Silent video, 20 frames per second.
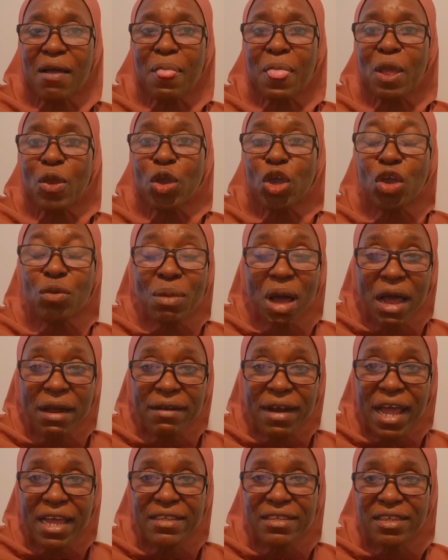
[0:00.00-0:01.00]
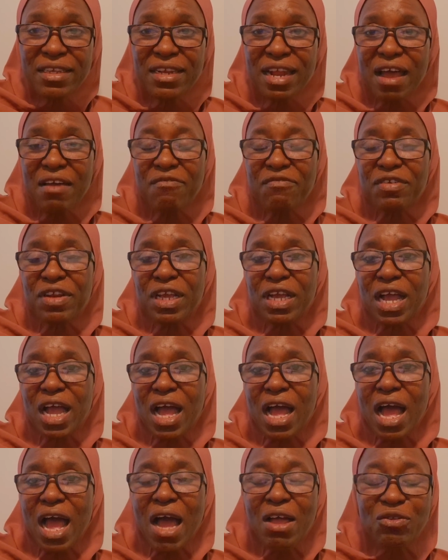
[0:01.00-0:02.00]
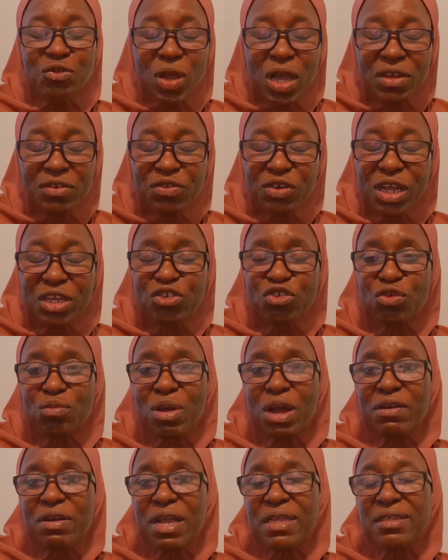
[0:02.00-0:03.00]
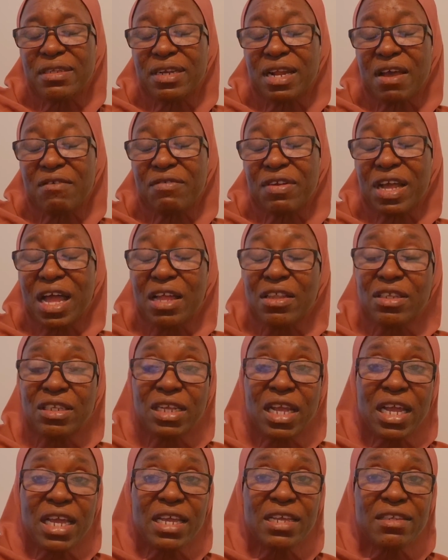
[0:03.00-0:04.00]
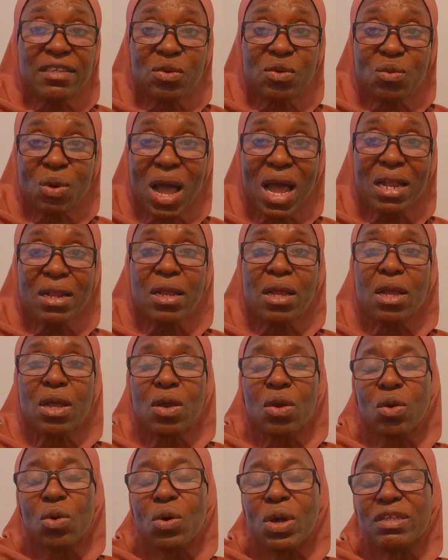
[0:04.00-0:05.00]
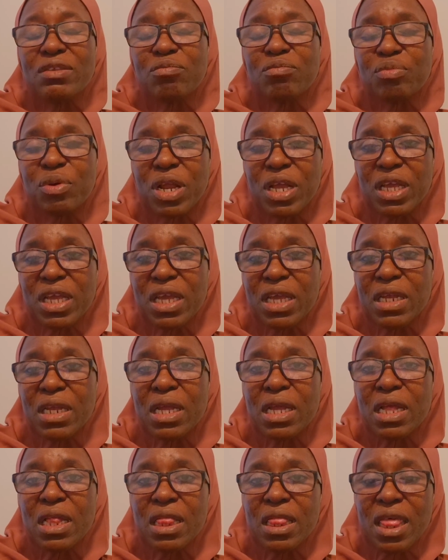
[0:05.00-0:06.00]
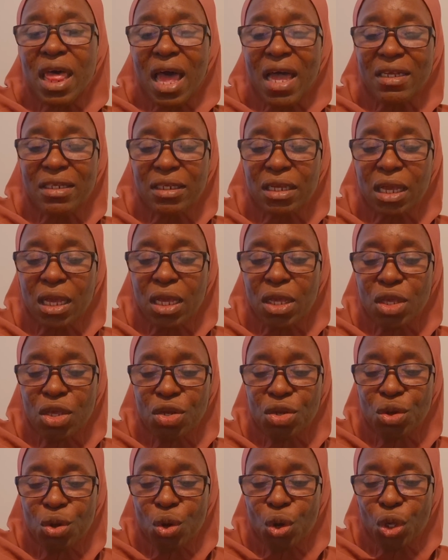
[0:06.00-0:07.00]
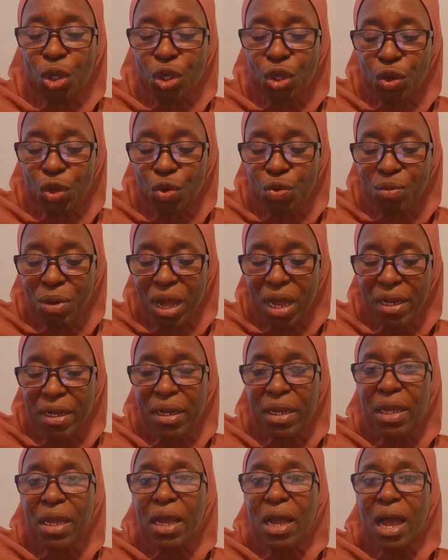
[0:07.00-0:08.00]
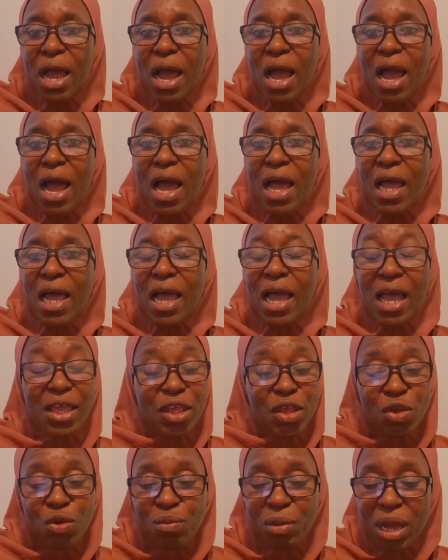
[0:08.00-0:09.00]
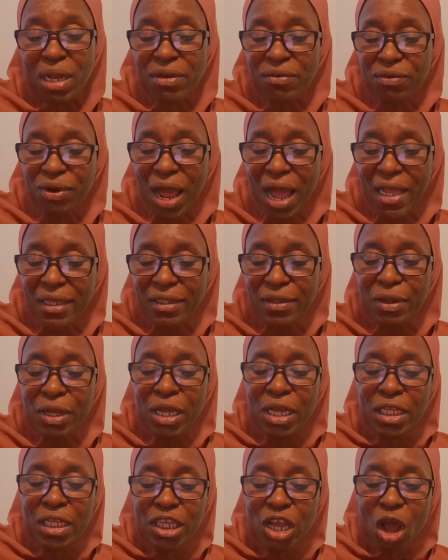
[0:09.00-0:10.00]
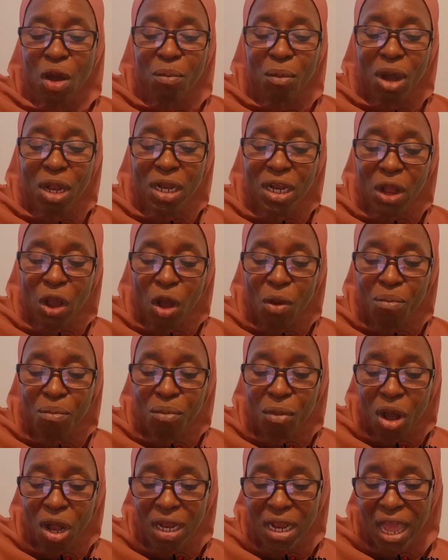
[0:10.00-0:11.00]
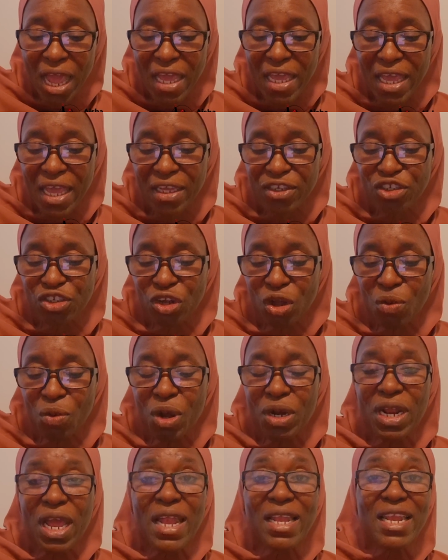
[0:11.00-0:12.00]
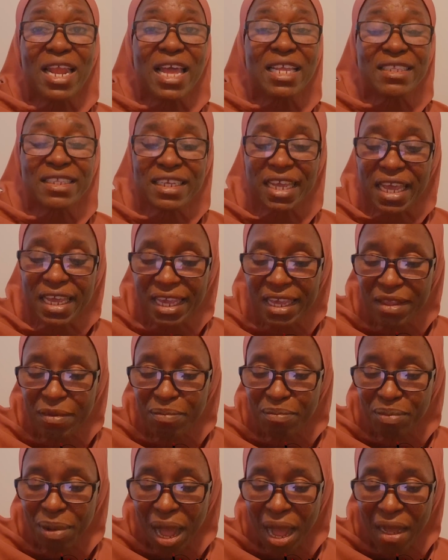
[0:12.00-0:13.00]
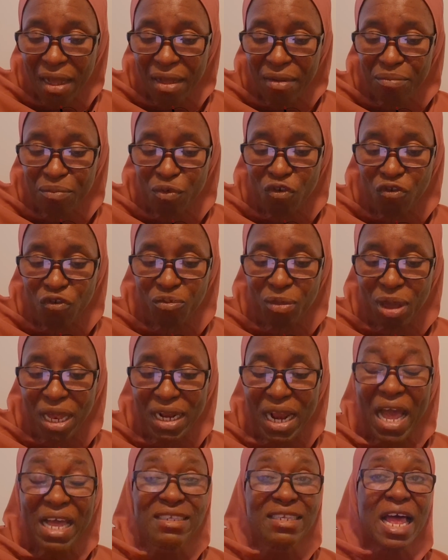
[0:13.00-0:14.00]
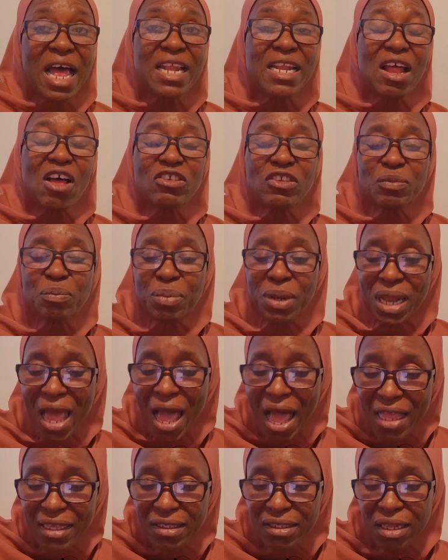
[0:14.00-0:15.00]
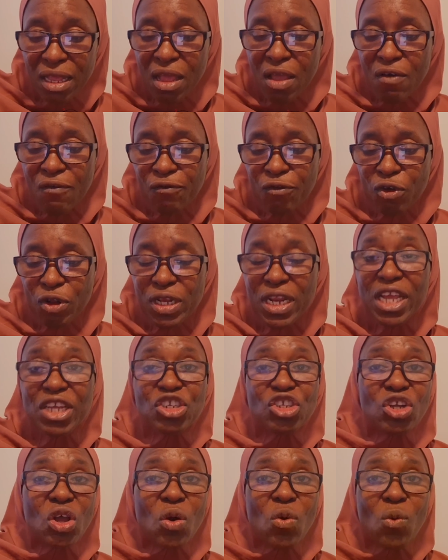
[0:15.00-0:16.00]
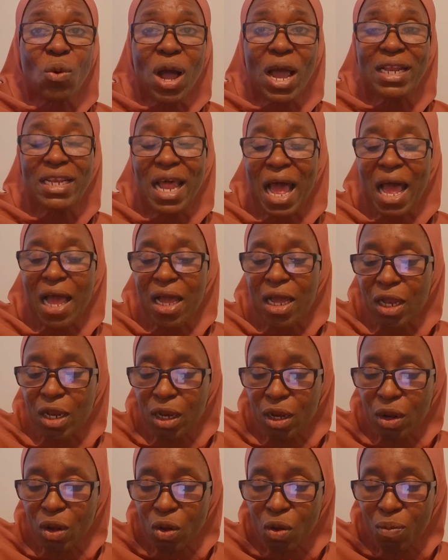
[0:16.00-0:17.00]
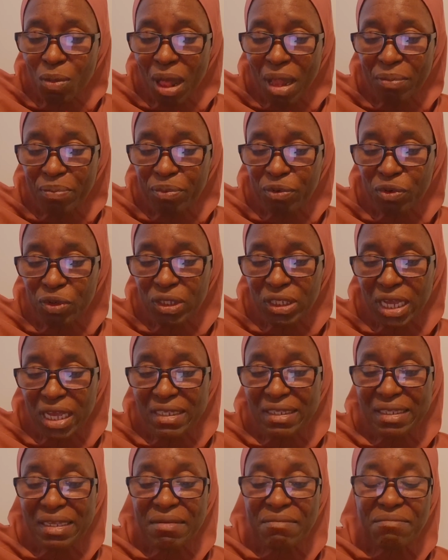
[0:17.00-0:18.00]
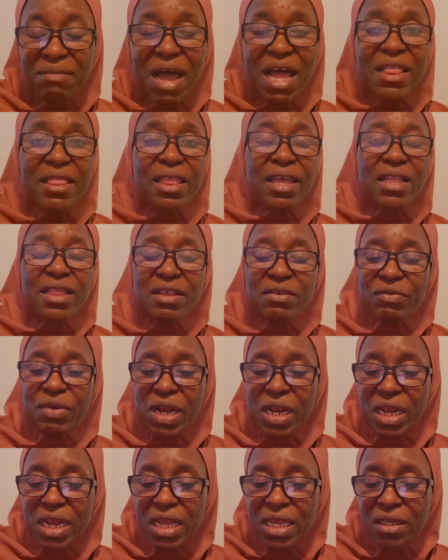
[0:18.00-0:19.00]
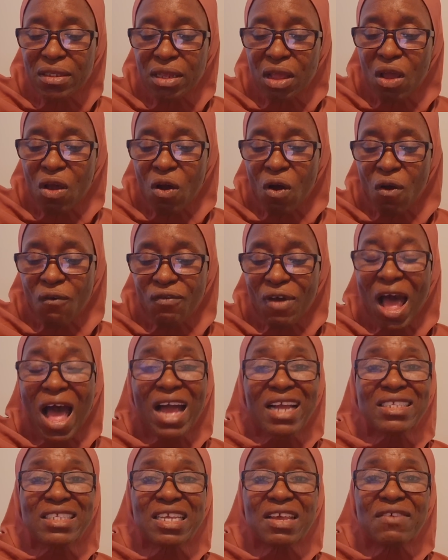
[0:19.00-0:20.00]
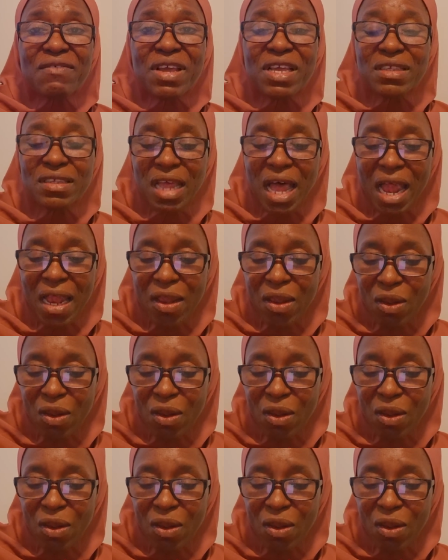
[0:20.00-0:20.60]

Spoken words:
human rights in Africa, how to entrench human rights in Africa. And today he's the one who is breaking that, human rights. The Omoleye Sowore Take It Back movement has announced plans for nationwide and global protests demanding the release of activist and